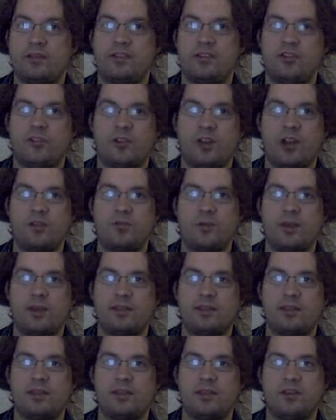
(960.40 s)
you're done
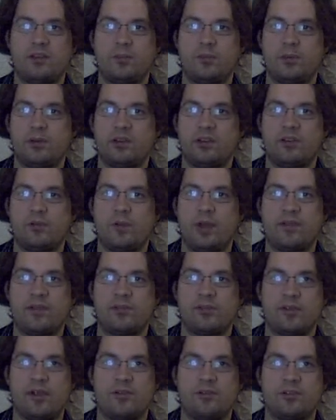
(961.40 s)
with, and you put it away
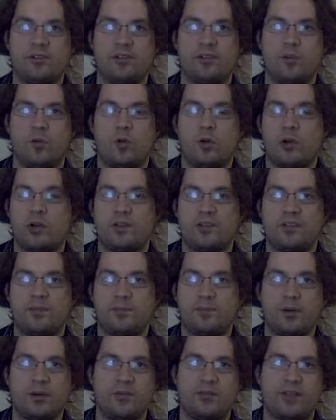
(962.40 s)
forever, or it's
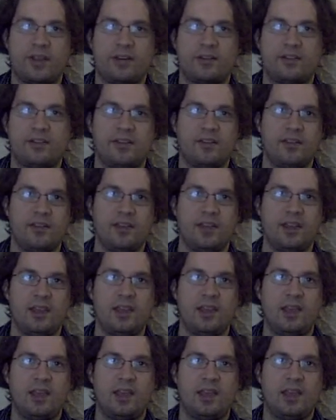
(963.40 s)
perfect,
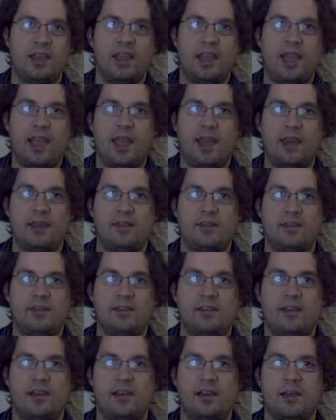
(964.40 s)

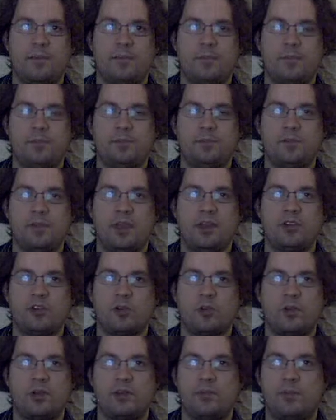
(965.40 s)
and um, and you're
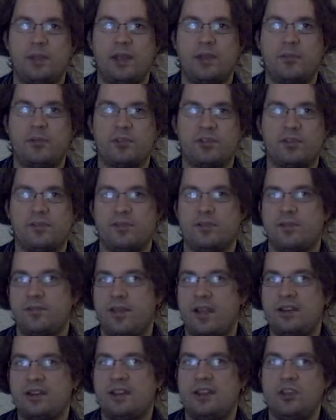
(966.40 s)
going to be able to
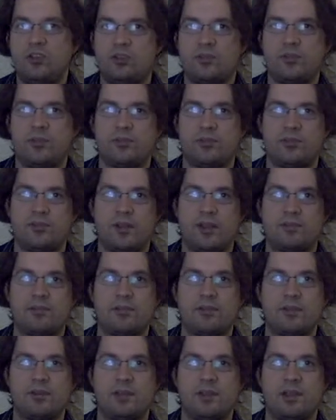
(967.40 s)
find it useful
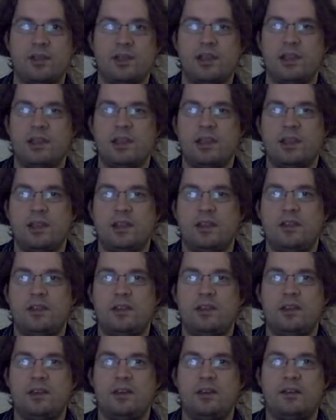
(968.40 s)
forever.
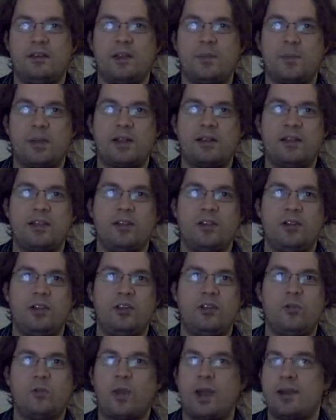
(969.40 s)
Typically,
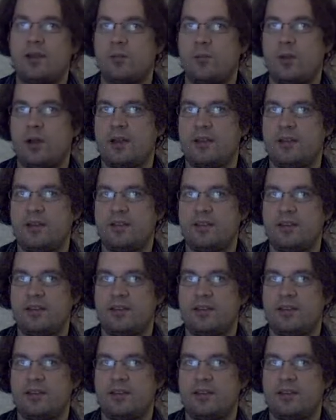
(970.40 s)
you write it once,